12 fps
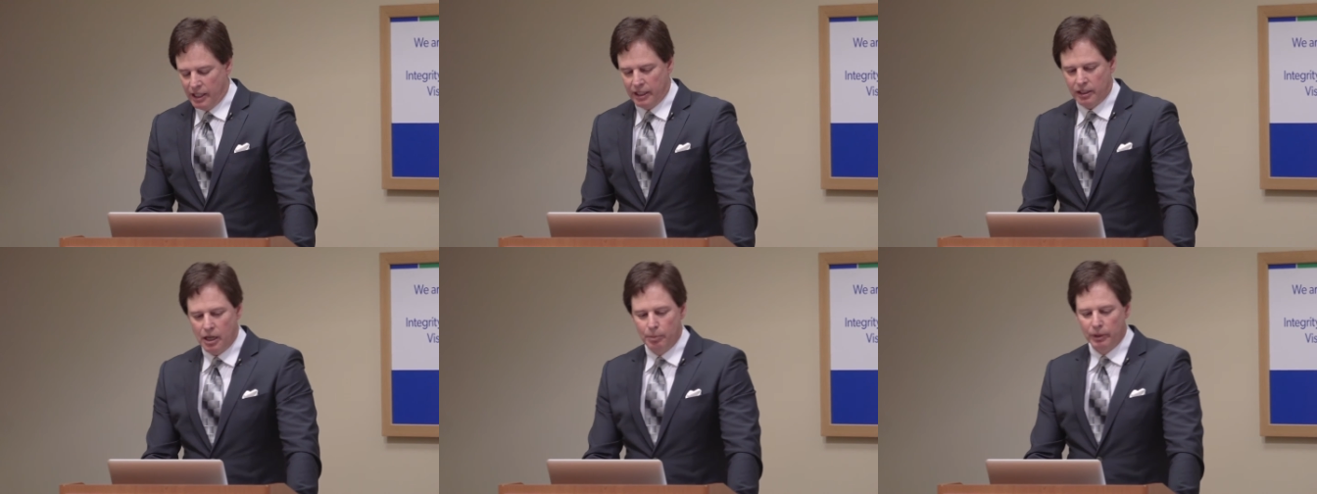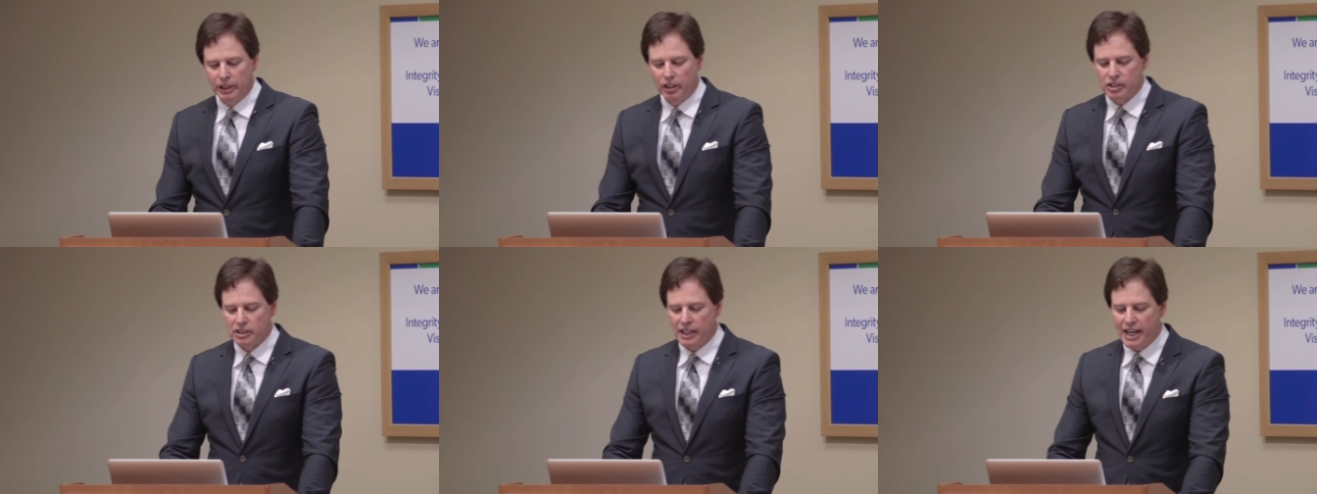And a couple of
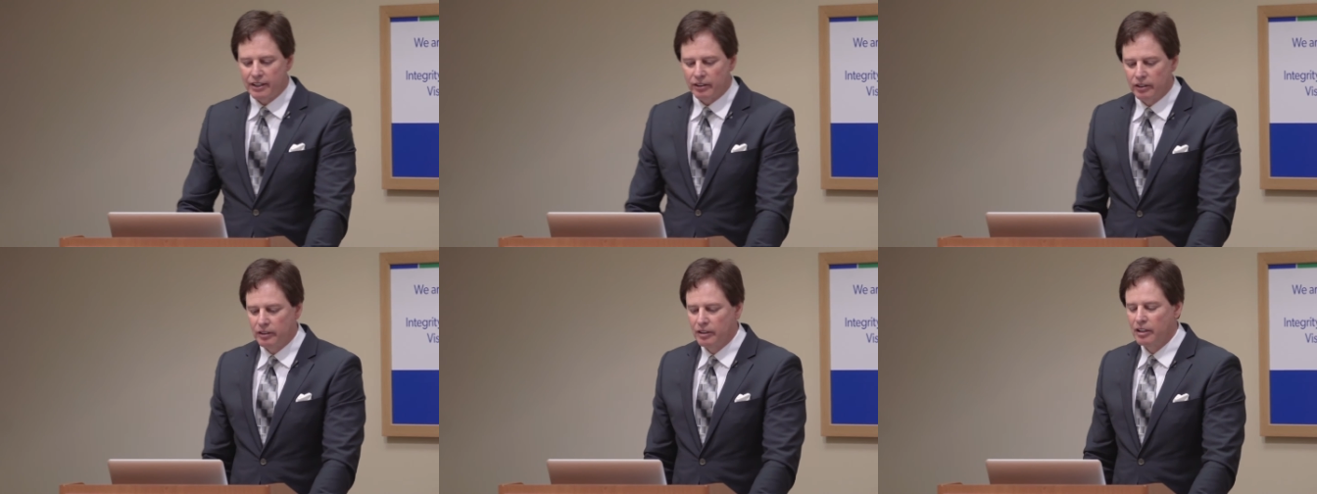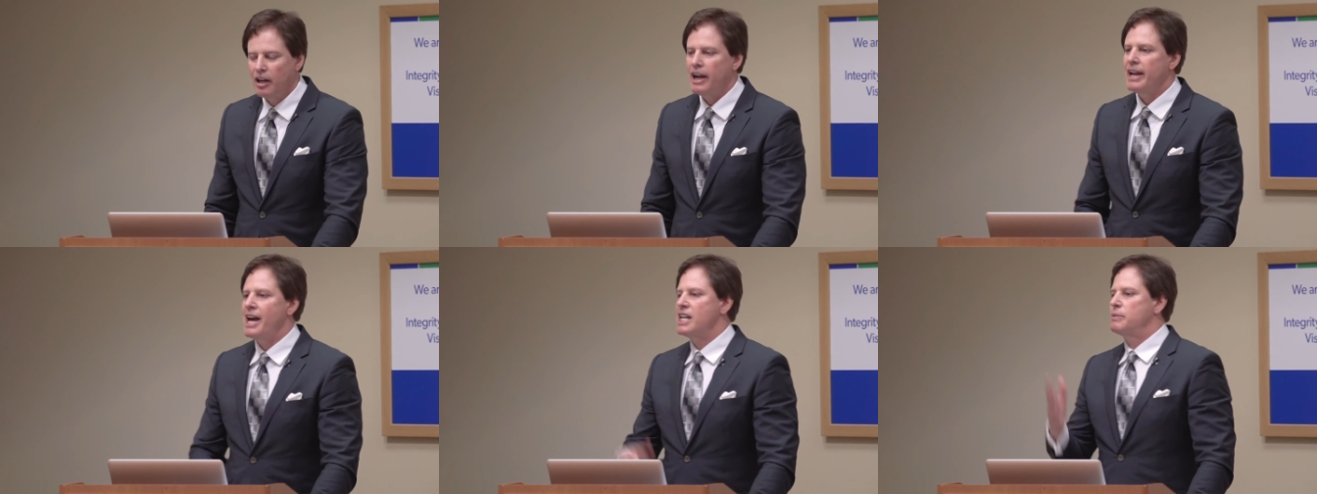years later,
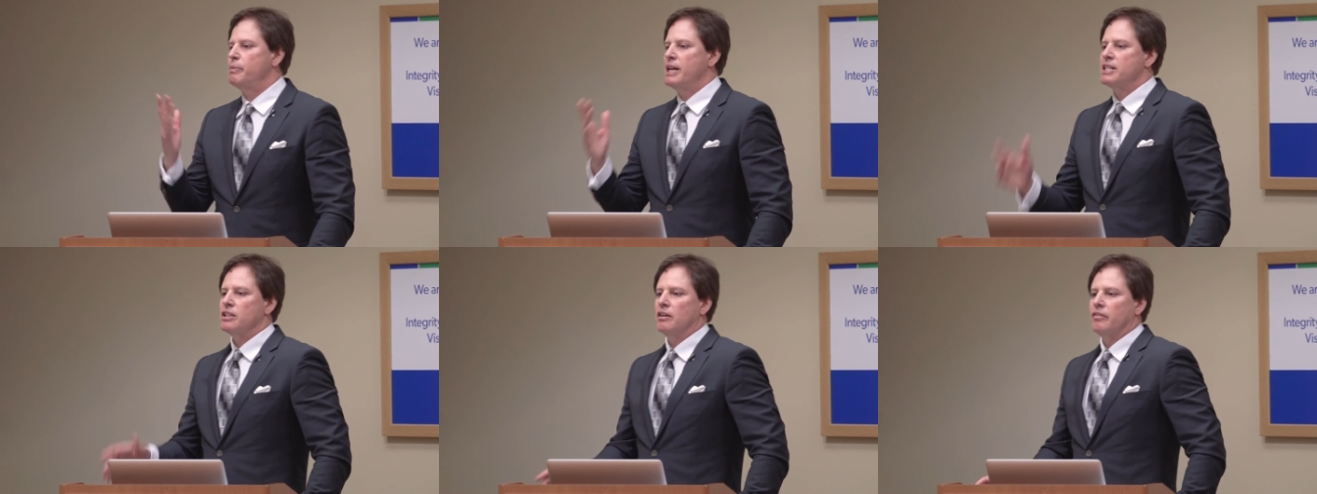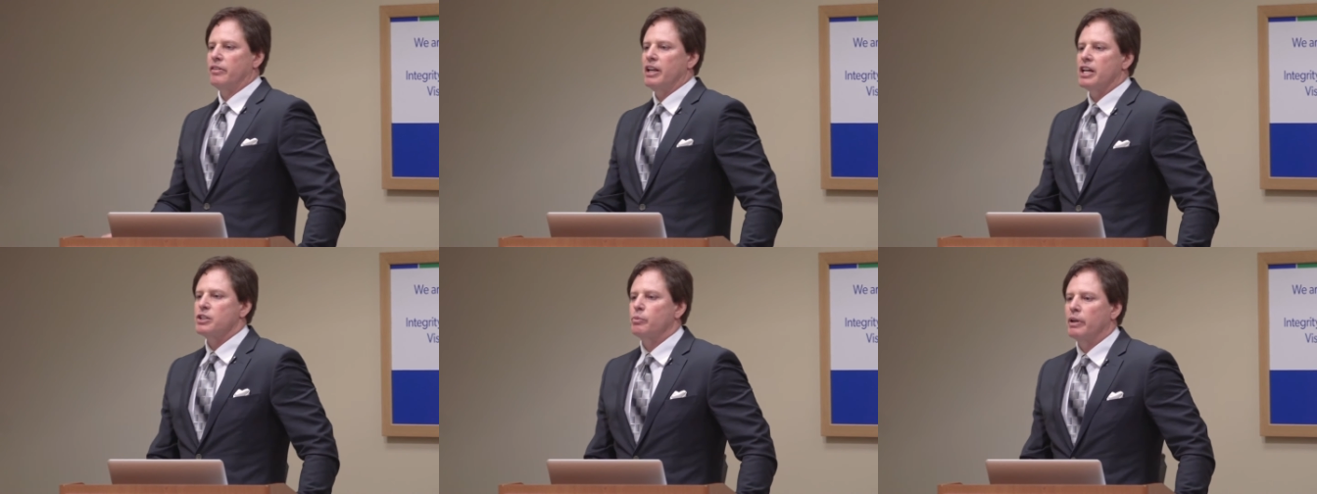I asked myself
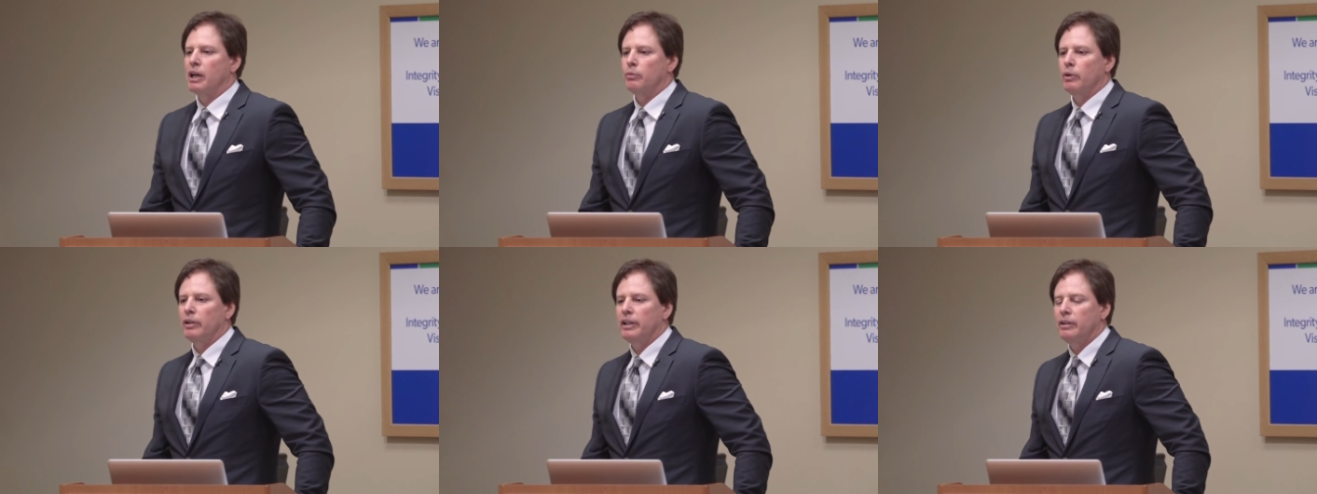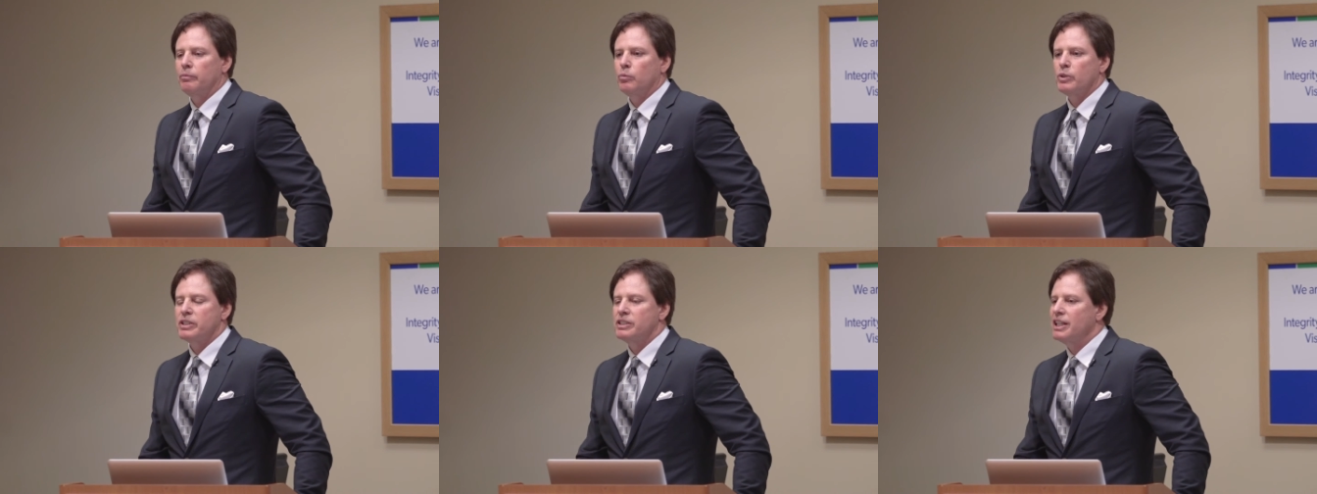this when I really
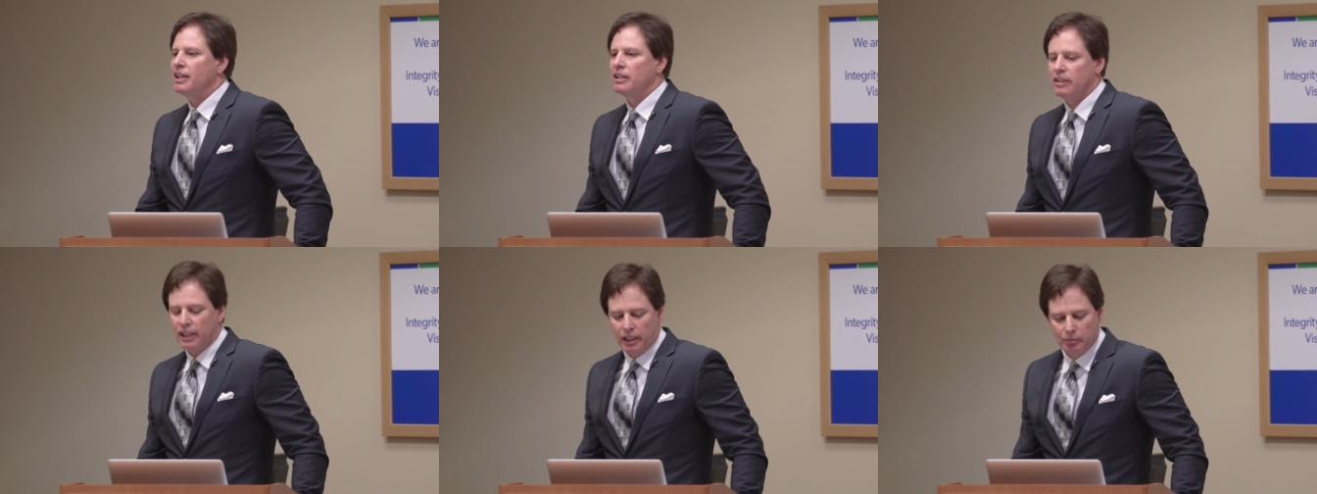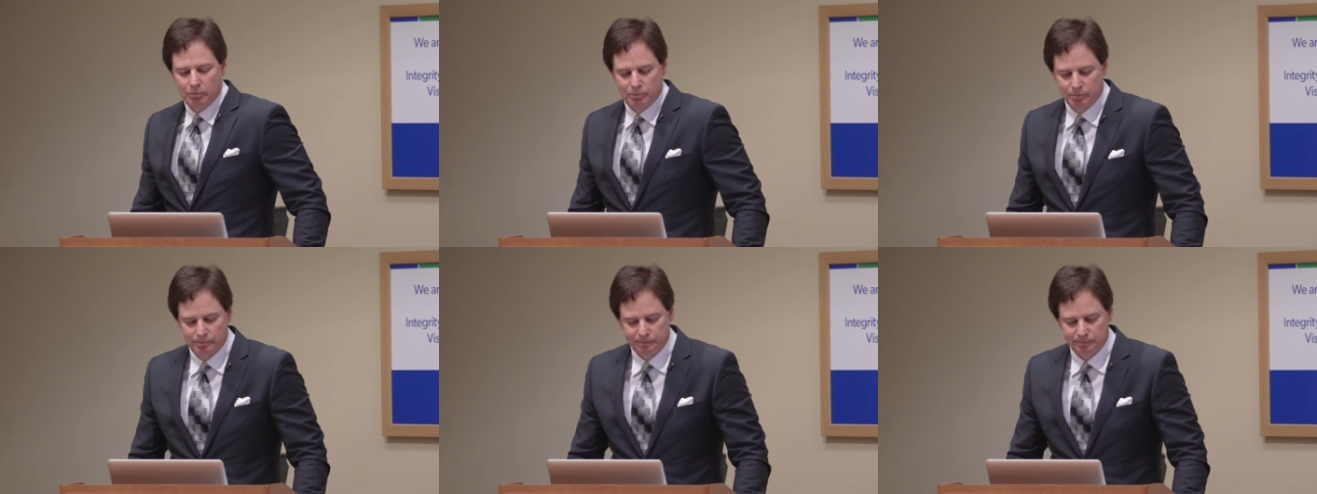was digging deep.